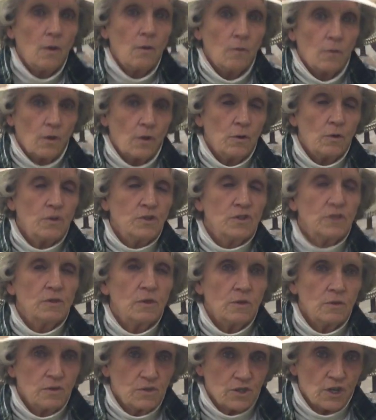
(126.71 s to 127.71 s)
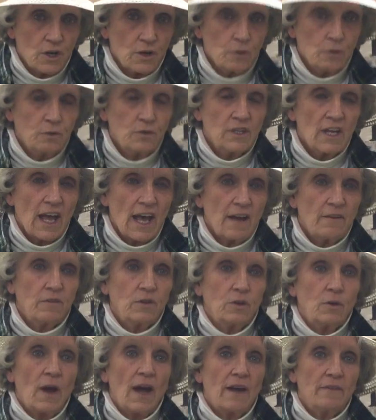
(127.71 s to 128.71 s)
Those zones
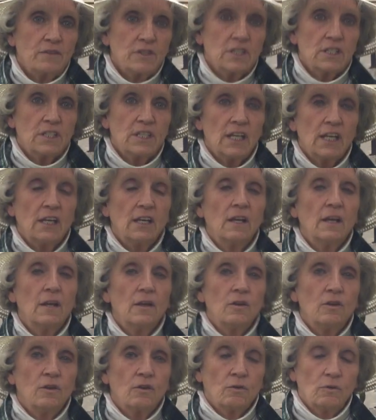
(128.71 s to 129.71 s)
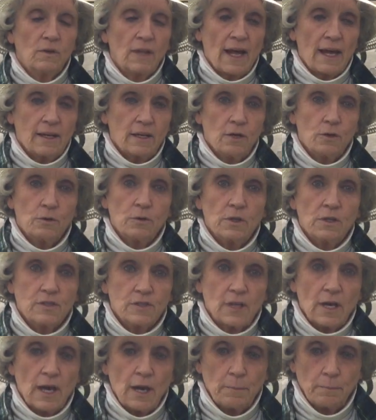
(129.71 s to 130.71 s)
you have to dig your
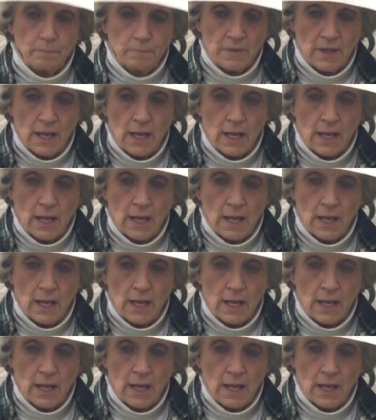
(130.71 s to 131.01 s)
gladiolus up.